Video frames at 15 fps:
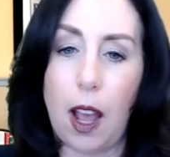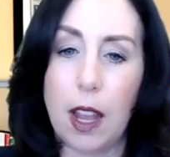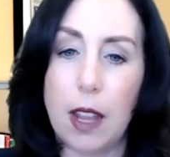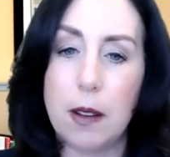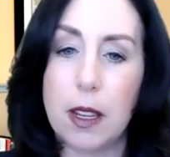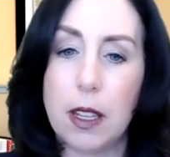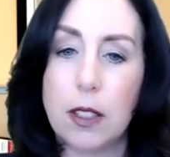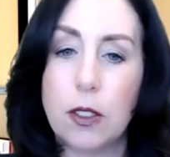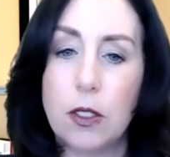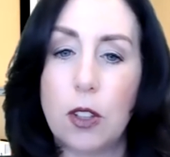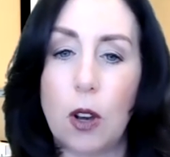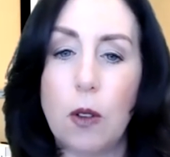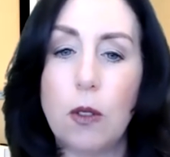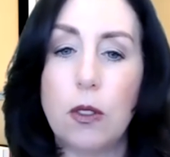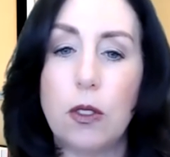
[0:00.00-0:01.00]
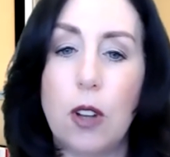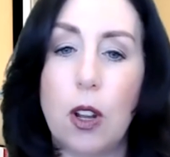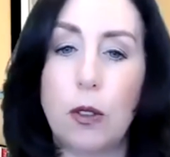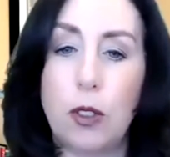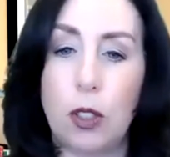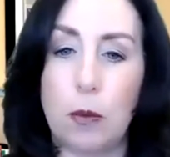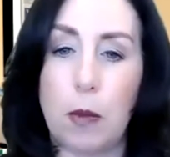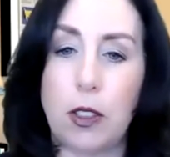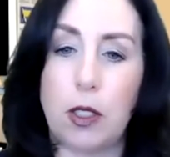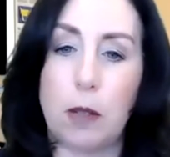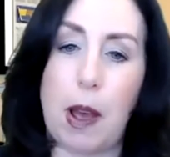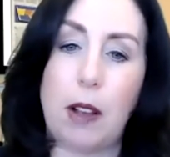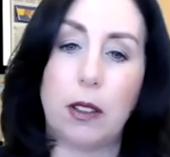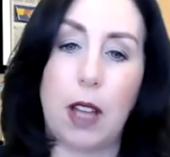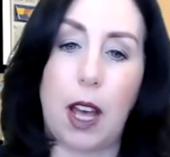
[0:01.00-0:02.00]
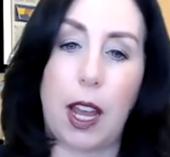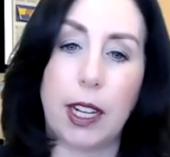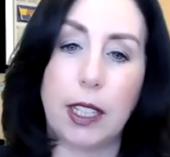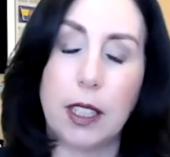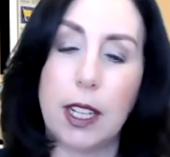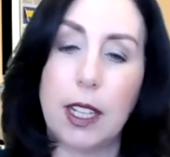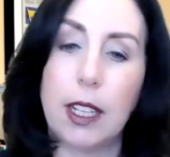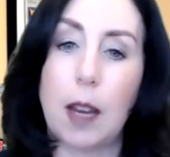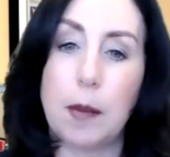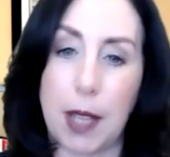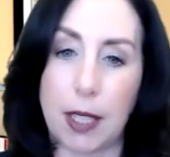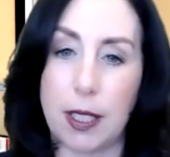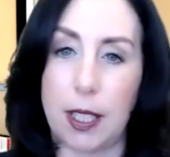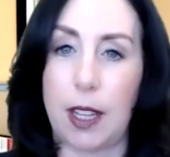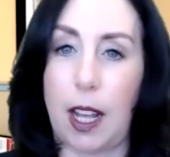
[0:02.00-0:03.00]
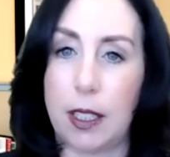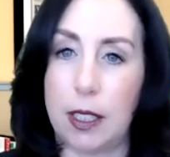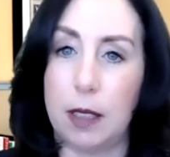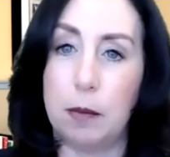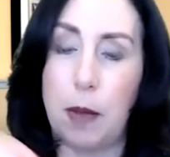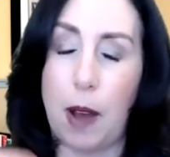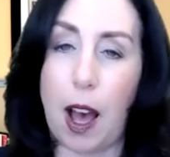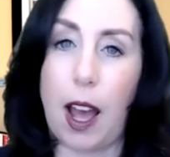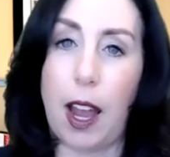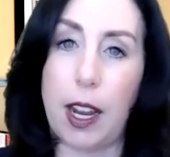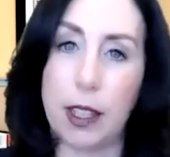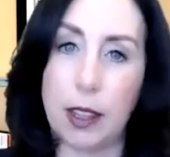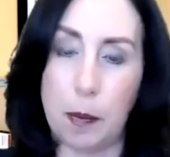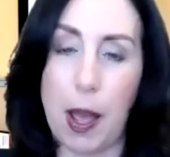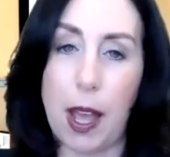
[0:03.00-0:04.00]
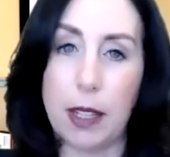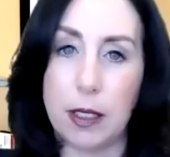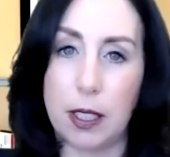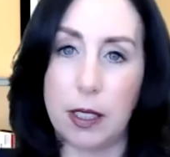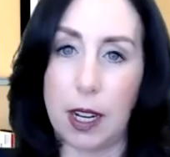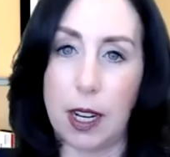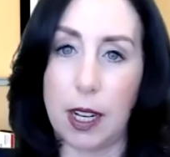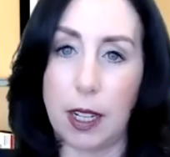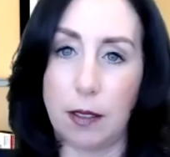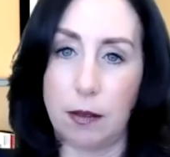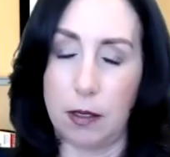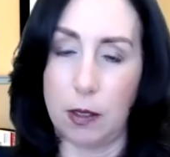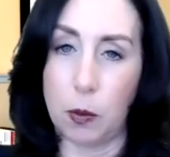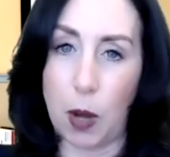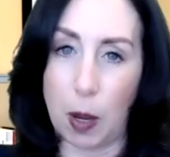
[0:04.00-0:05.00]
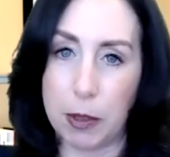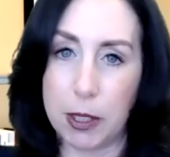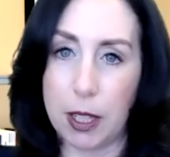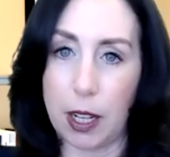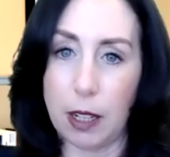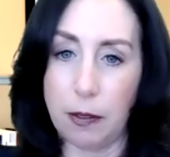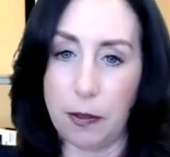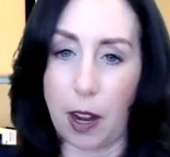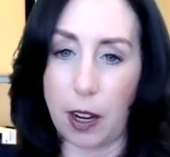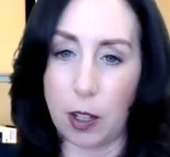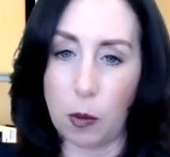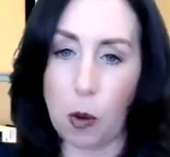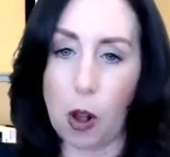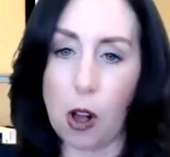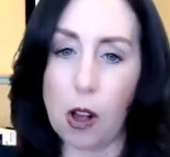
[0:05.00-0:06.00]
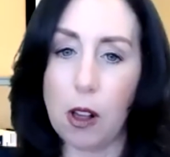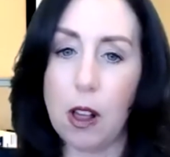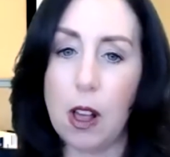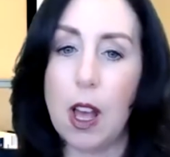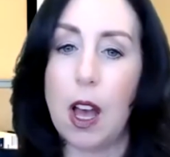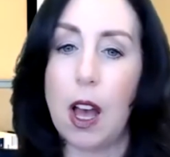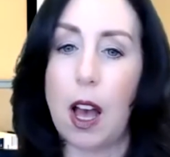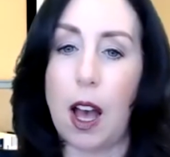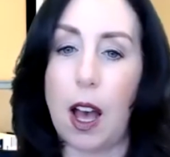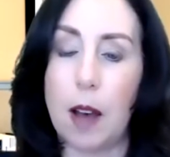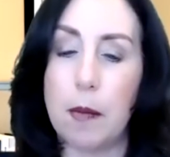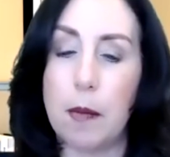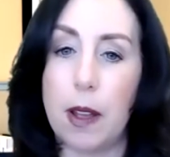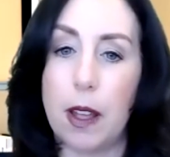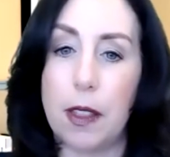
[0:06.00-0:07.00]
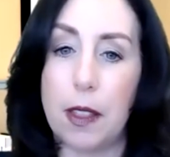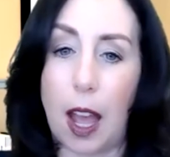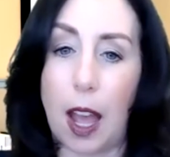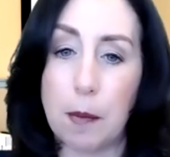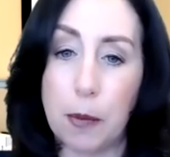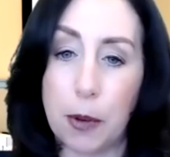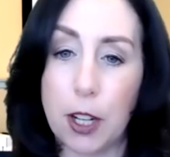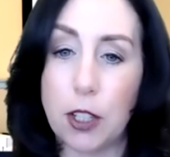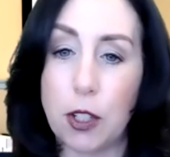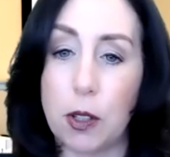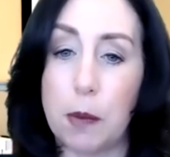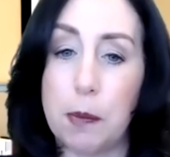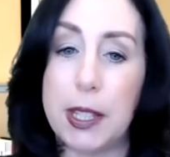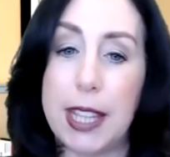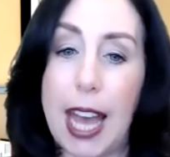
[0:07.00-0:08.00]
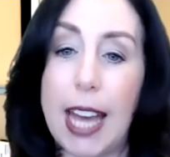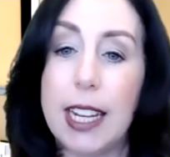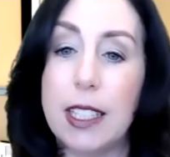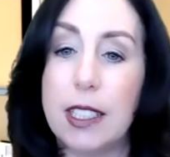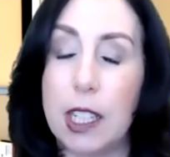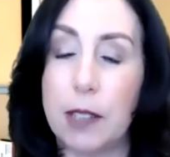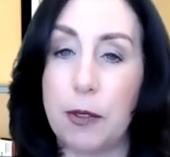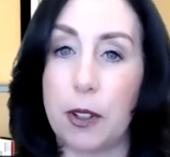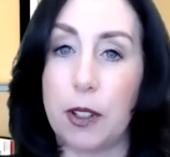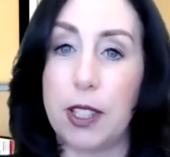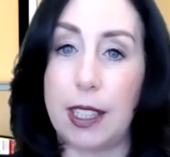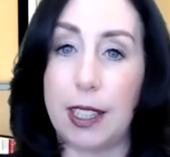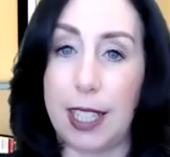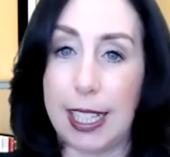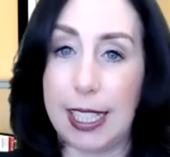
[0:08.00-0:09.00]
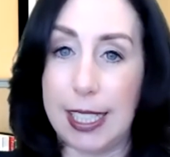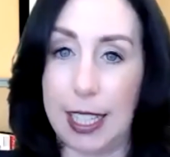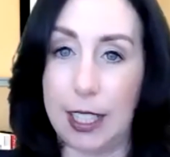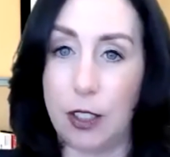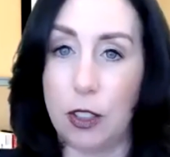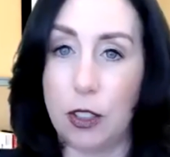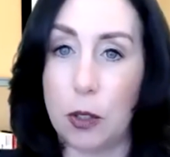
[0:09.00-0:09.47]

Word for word: I don't know too much about Lion Link. I'm guessing that's behind the Penn State website firewall. Um, I'm pretty sure that, but that is different than LinkedIn.